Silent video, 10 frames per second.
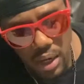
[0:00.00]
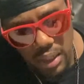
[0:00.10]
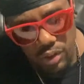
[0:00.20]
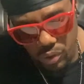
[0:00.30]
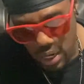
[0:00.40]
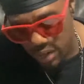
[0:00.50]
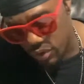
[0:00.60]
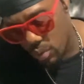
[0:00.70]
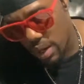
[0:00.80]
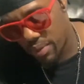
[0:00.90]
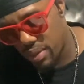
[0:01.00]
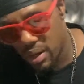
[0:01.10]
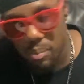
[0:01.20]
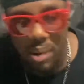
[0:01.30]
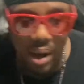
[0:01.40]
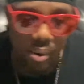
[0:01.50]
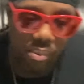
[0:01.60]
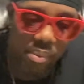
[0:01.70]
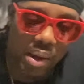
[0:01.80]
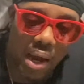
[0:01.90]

let you guys know what I think about them,